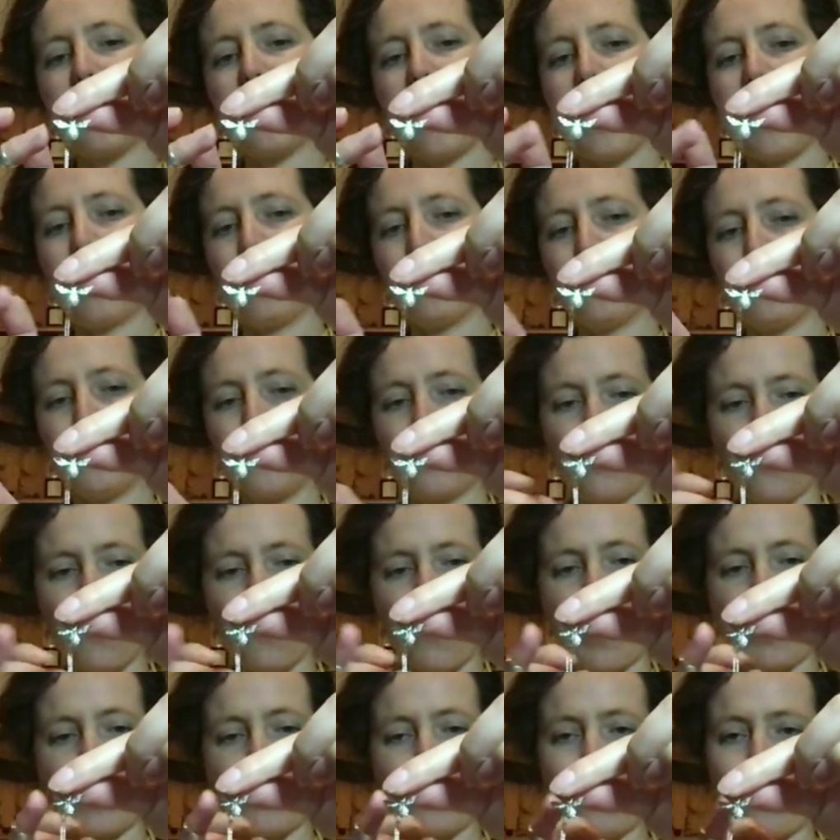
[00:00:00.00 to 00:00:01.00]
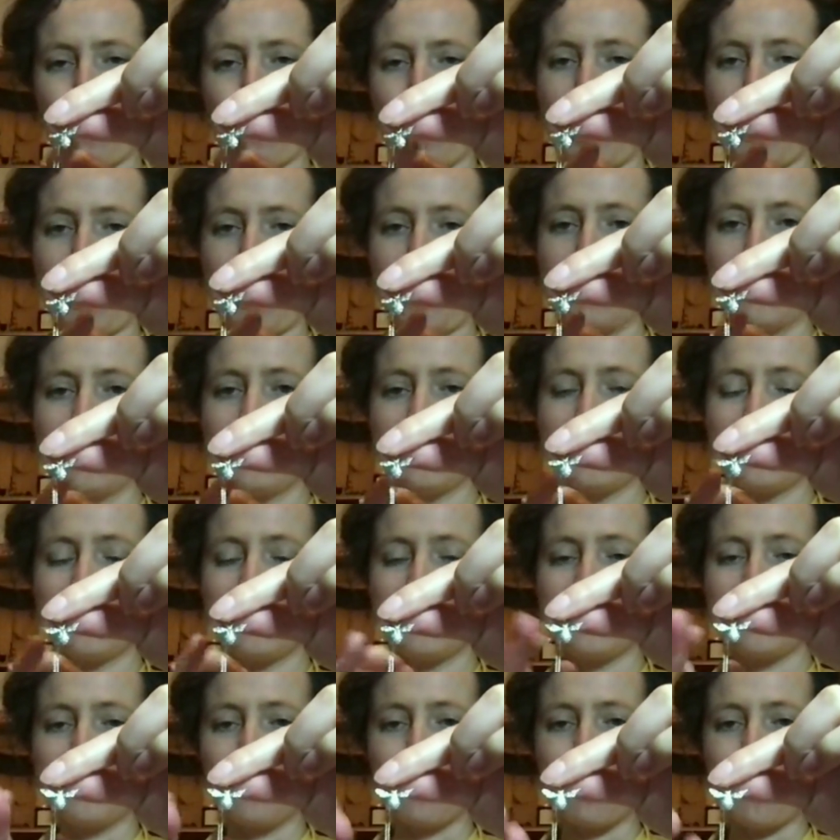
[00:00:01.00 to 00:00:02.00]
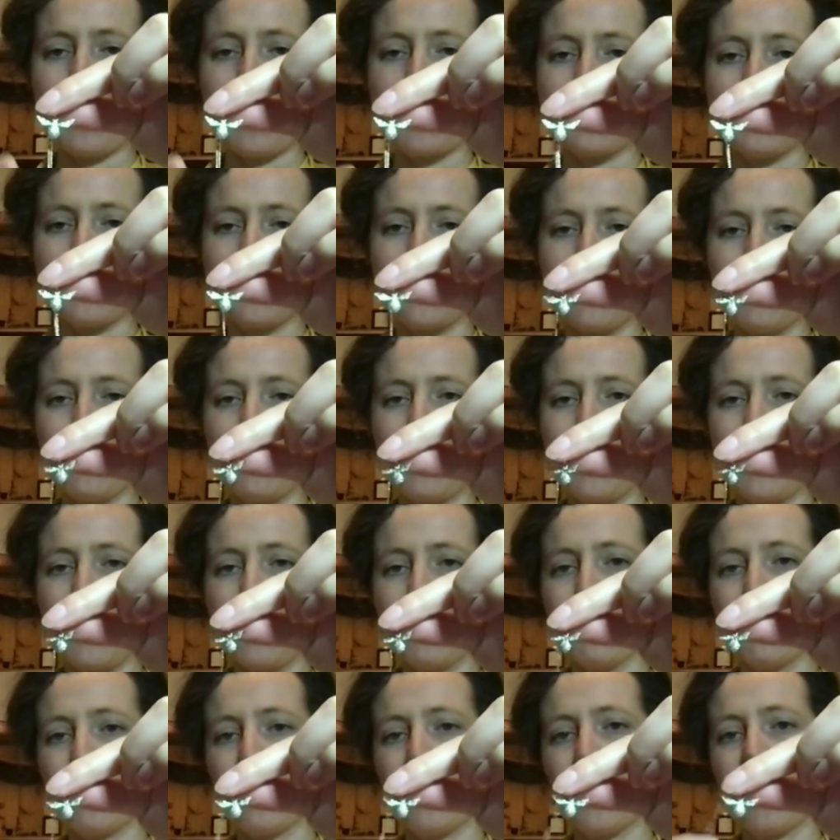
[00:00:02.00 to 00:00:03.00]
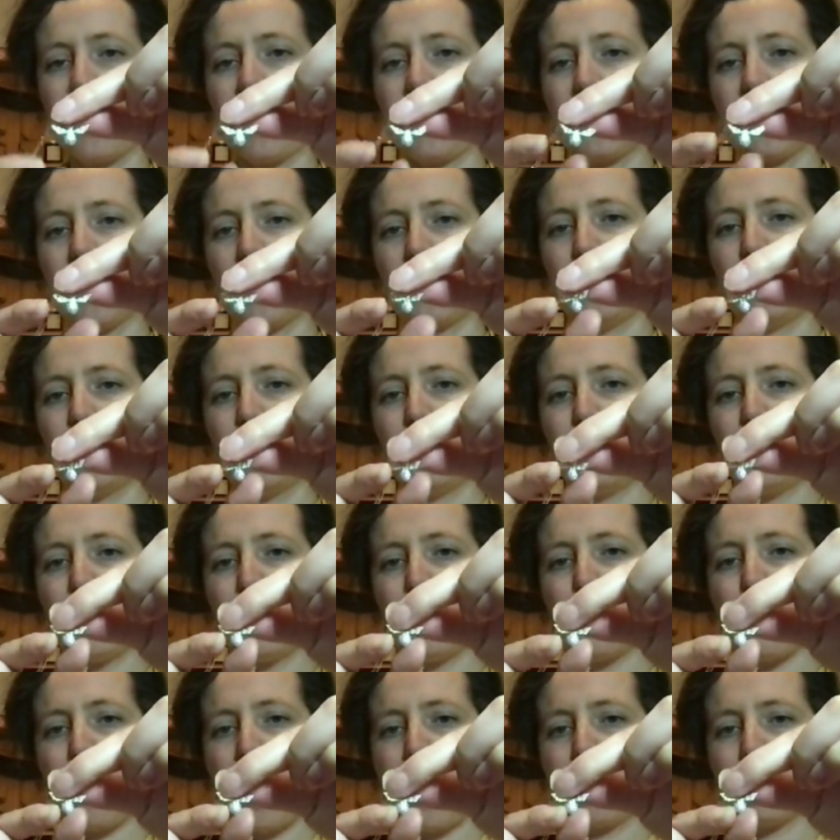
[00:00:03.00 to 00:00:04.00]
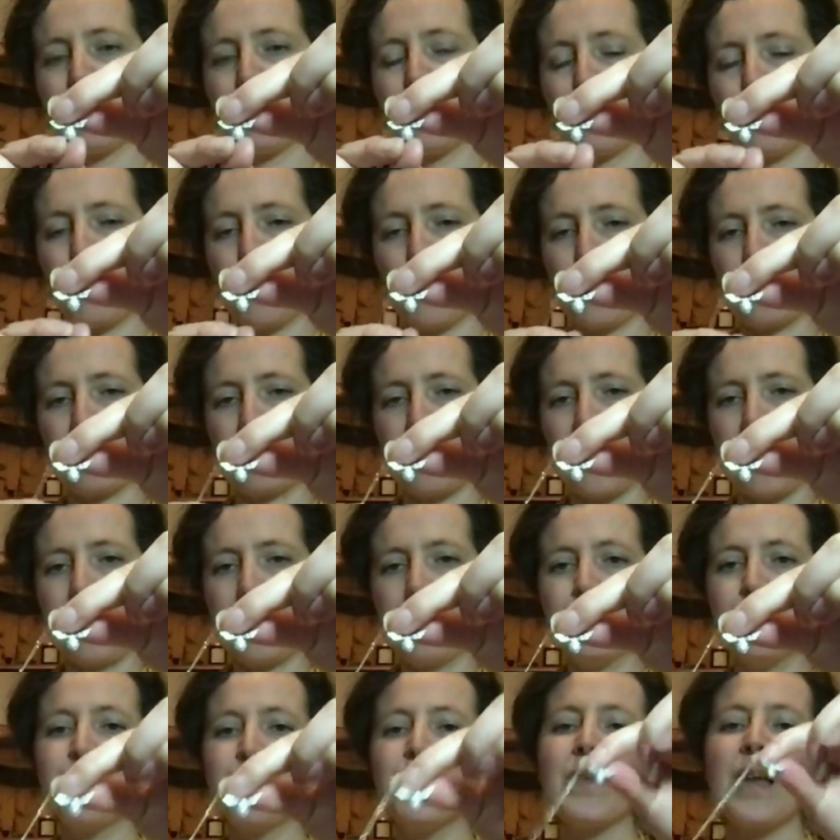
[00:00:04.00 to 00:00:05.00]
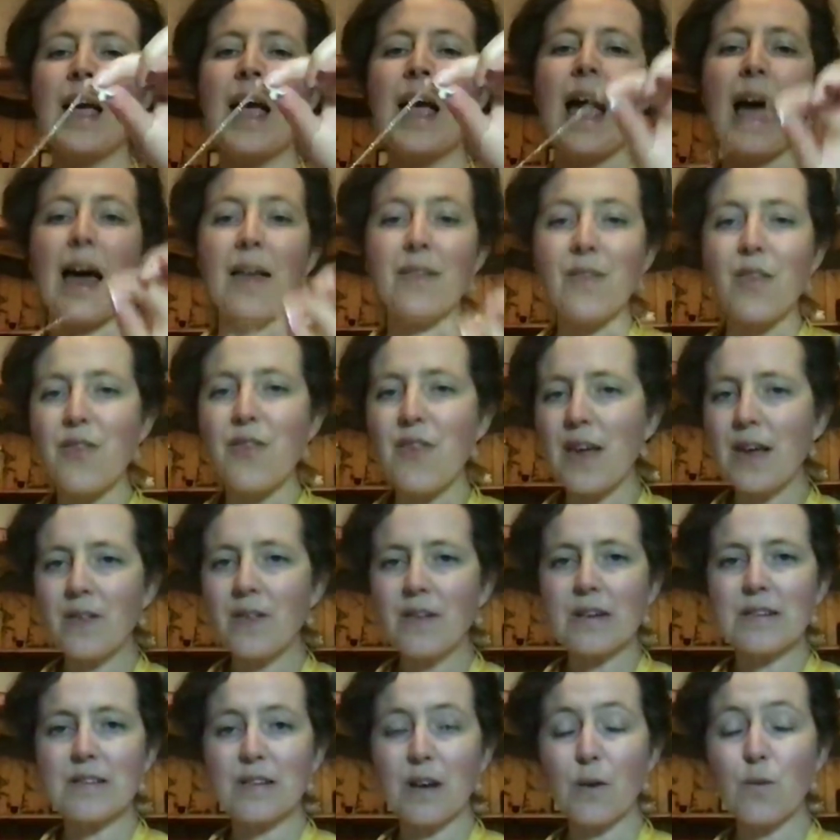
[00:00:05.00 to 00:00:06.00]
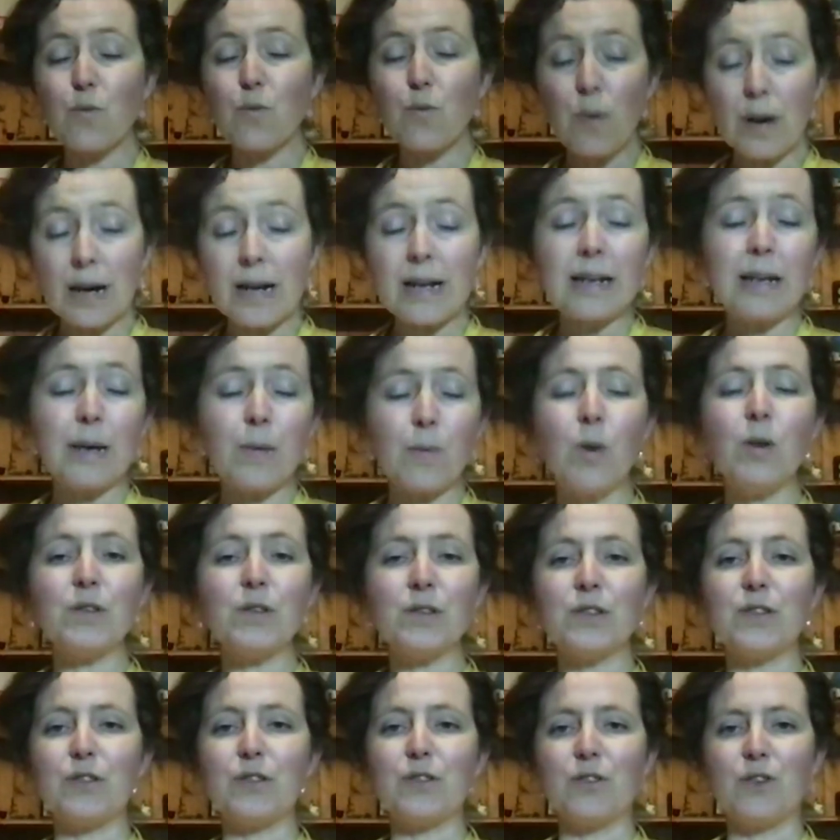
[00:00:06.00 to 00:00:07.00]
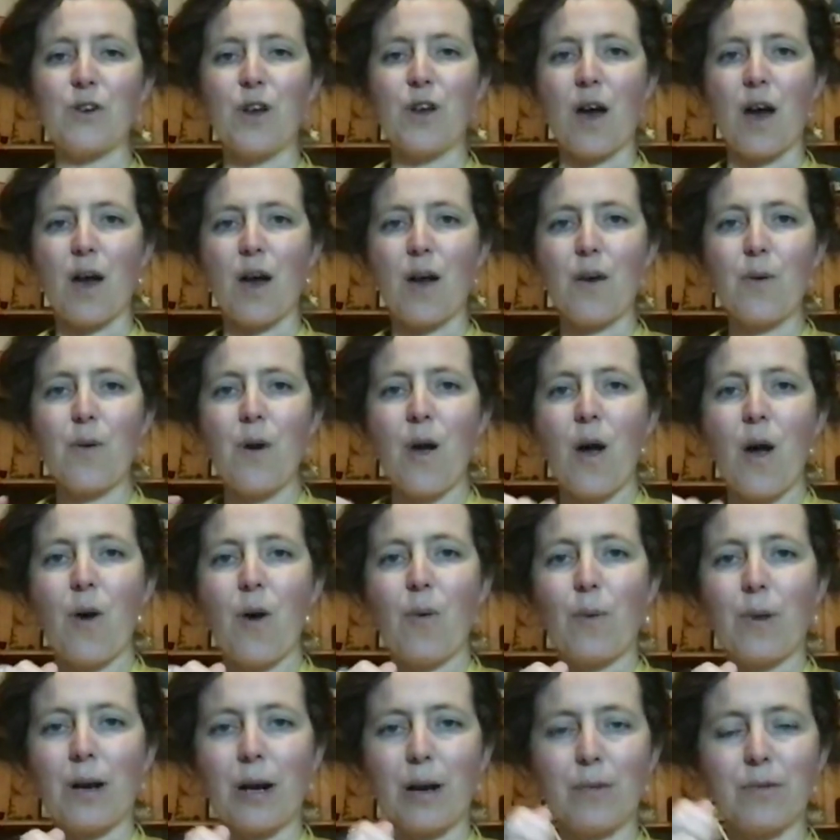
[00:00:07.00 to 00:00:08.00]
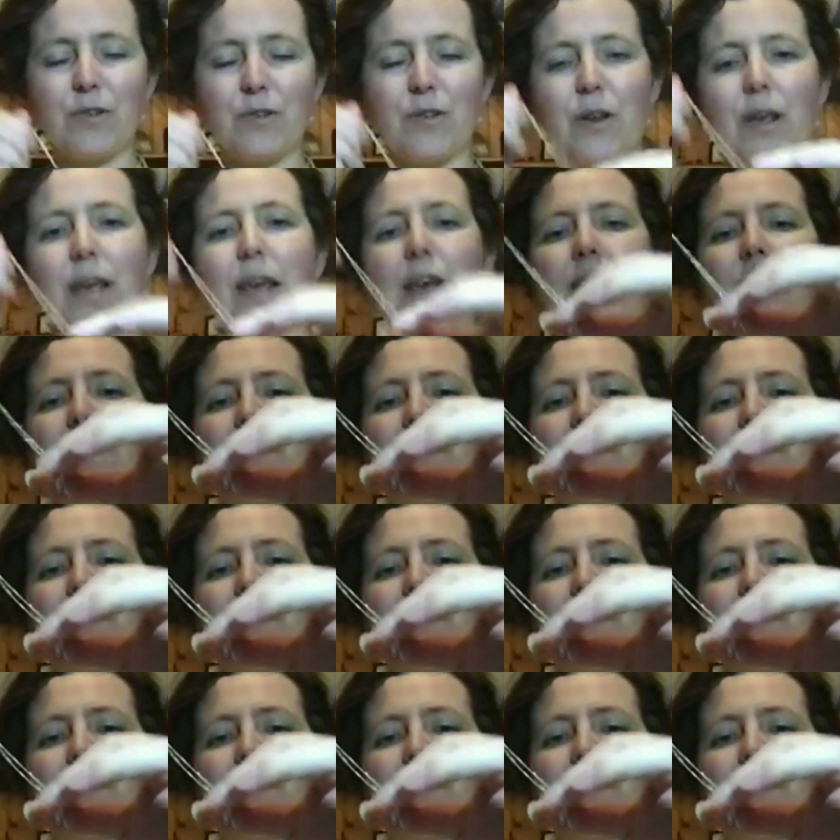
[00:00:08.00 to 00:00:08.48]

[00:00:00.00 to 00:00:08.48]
outstretched wings depicting a bee in flight, a lovely rounded body. And the thing that I really wanted to know when I was looking at the